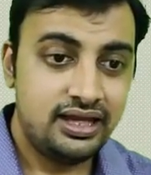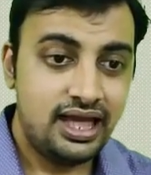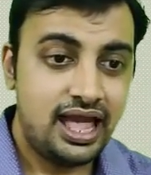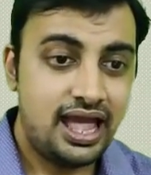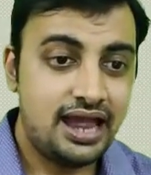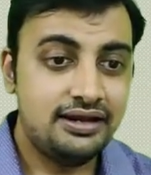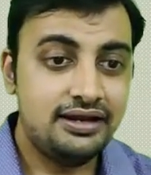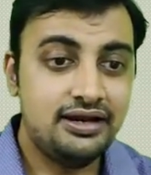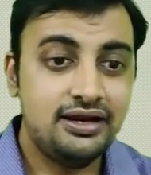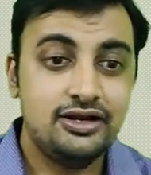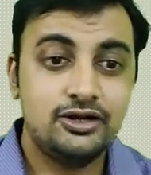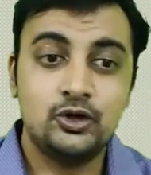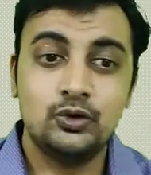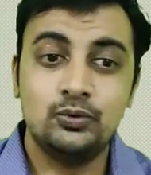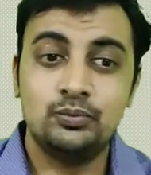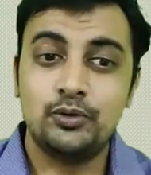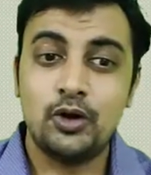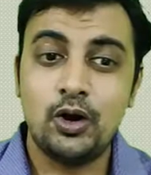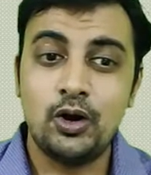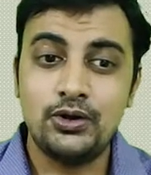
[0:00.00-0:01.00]
And to
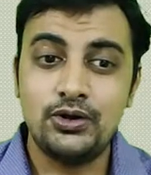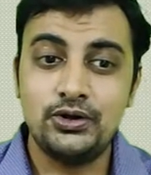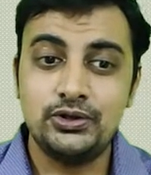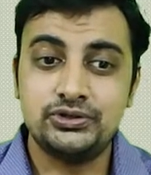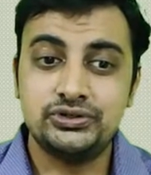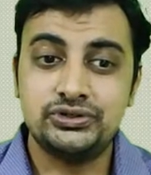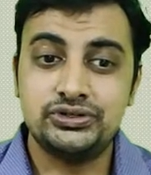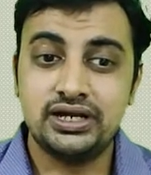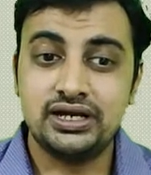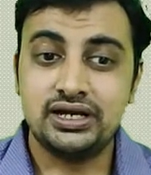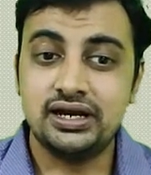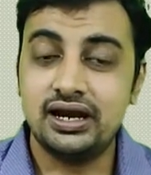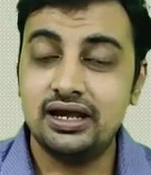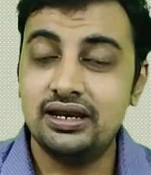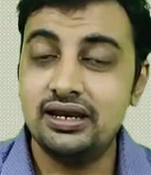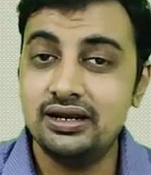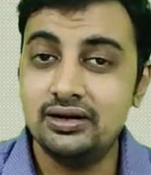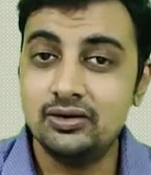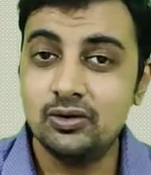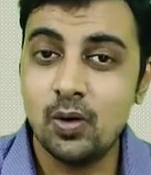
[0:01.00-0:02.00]
produce the
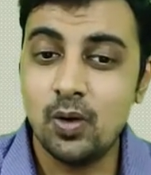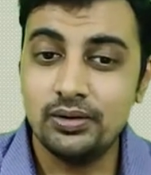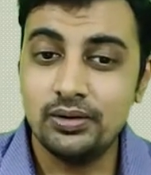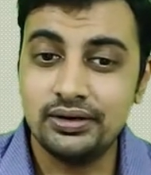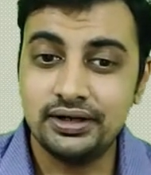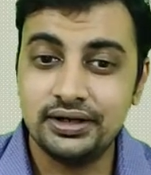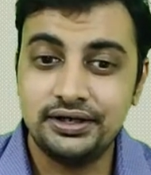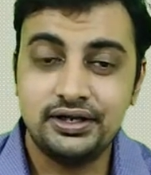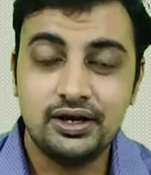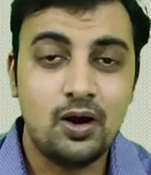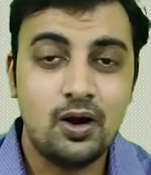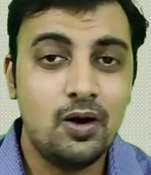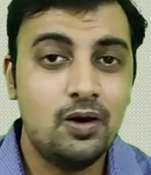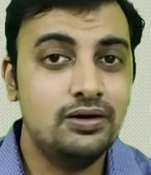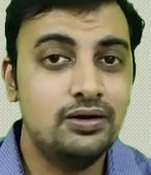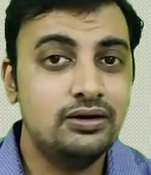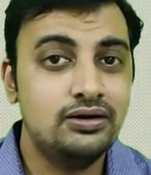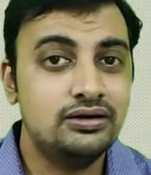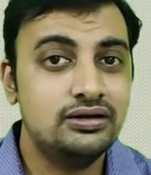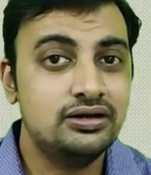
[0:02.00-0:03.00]
color concrete
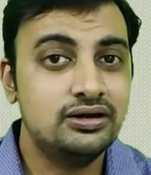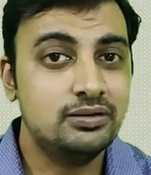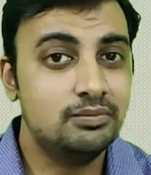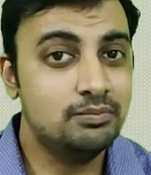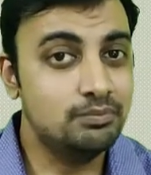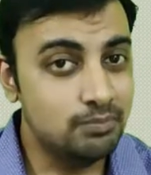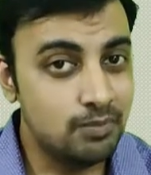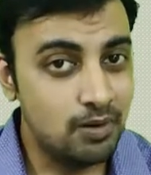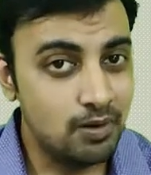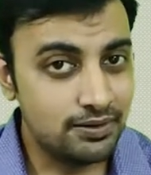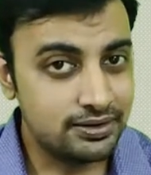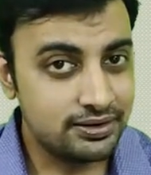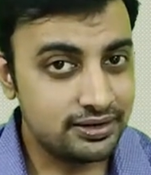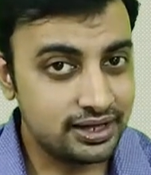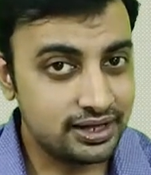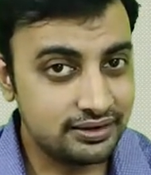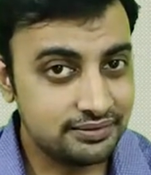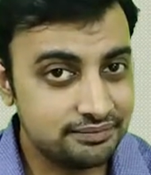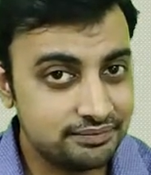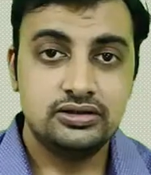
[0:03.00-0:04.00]
or
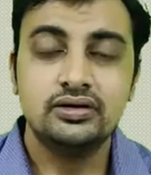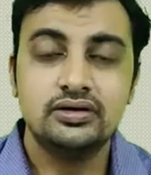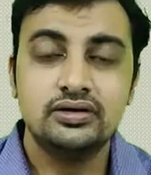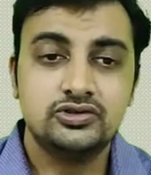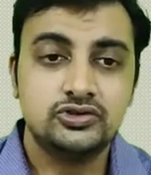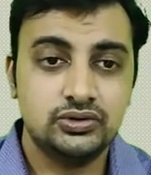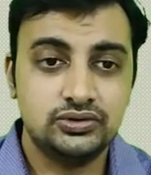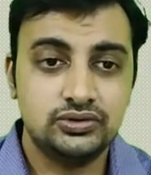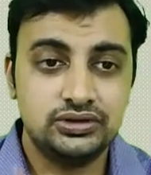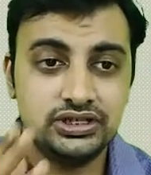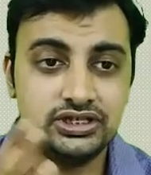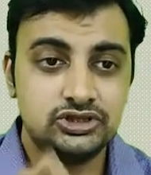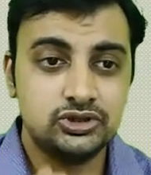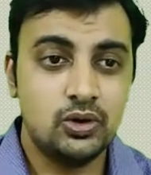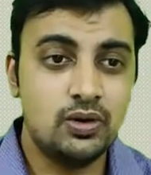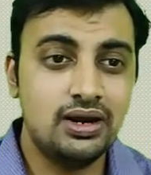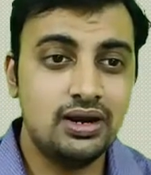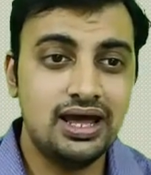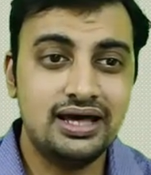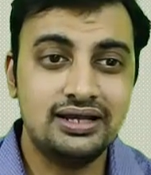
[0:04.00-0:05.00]
mortar. So these
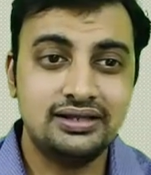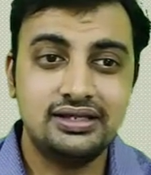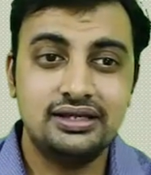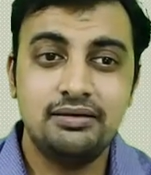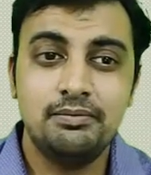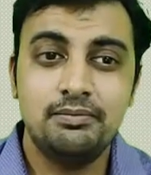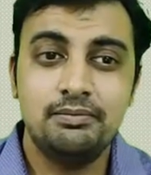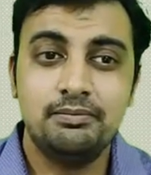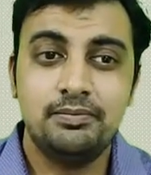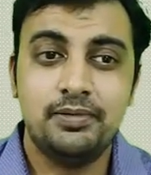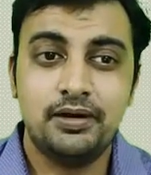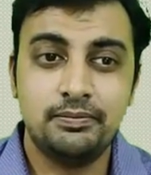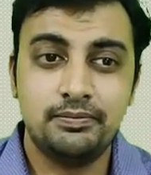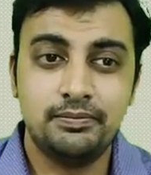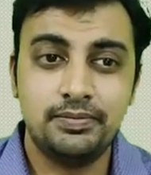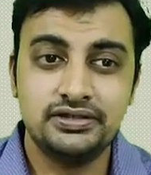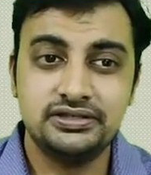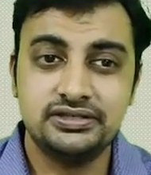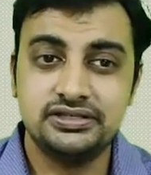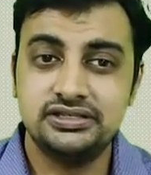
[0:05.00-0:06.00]
all are the
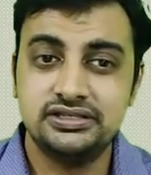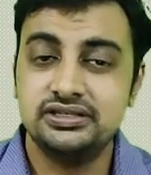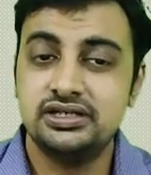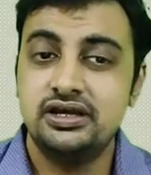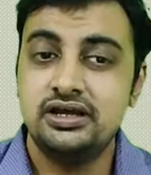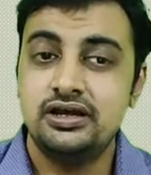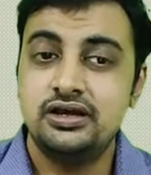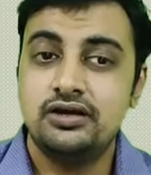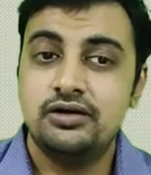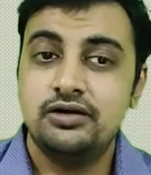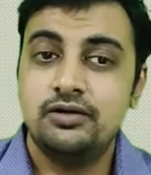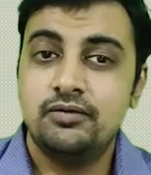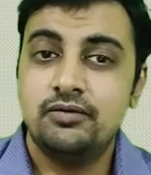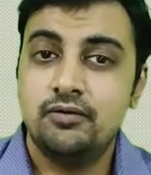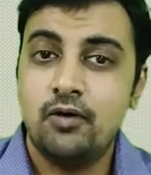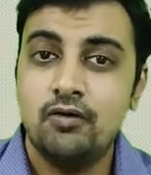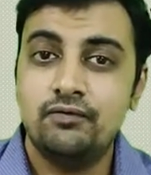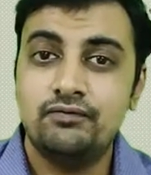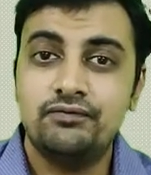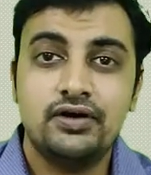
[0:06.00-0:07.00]
purposes
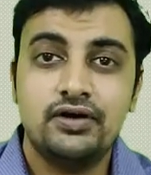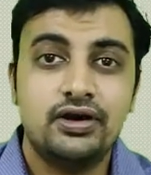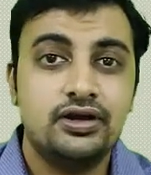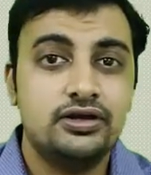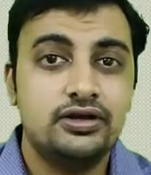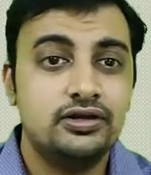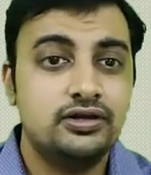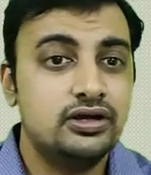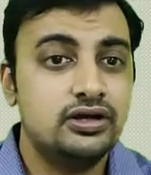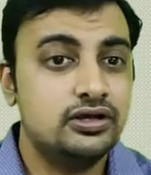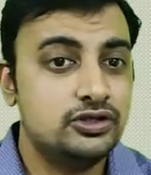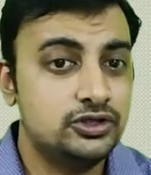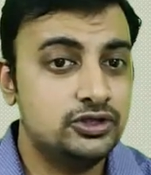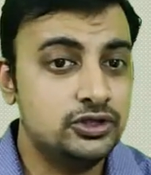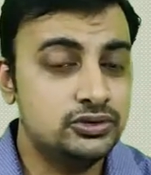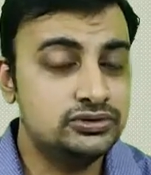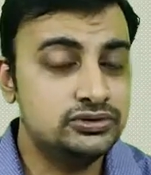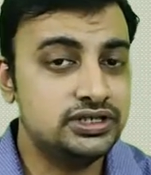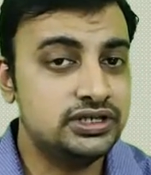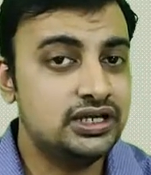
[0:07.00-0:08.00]
of
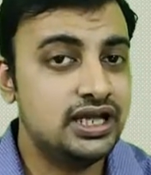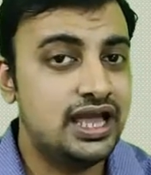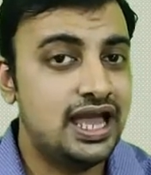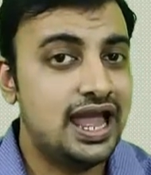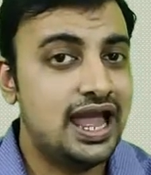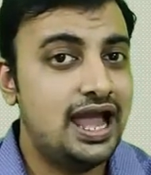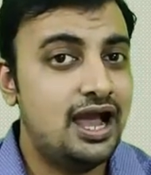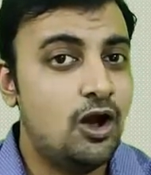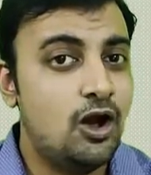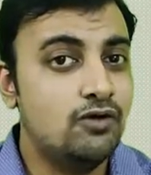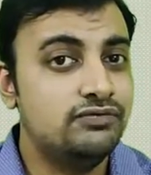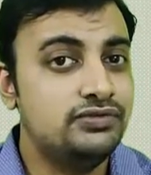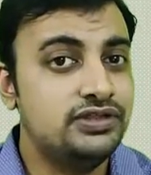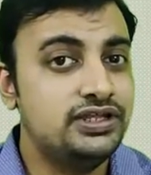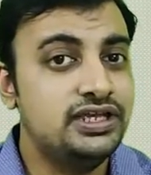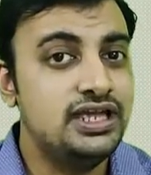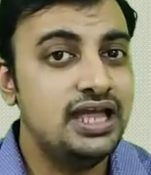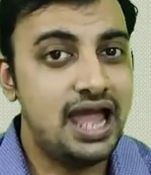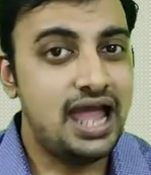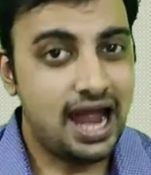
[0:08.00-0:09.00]
using of
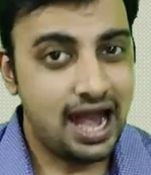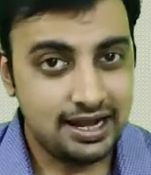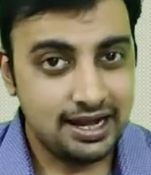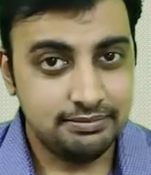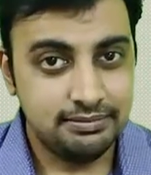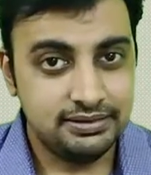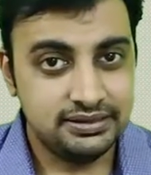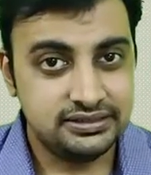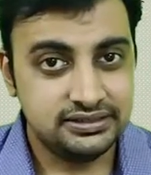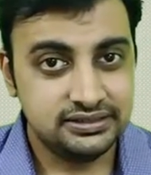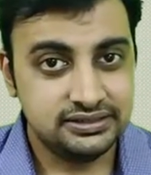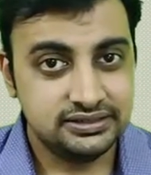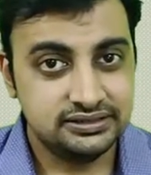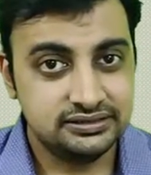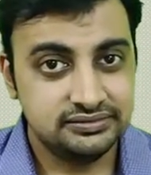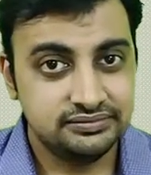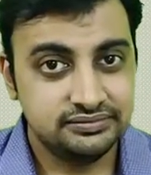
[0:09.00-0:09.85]
the admixture.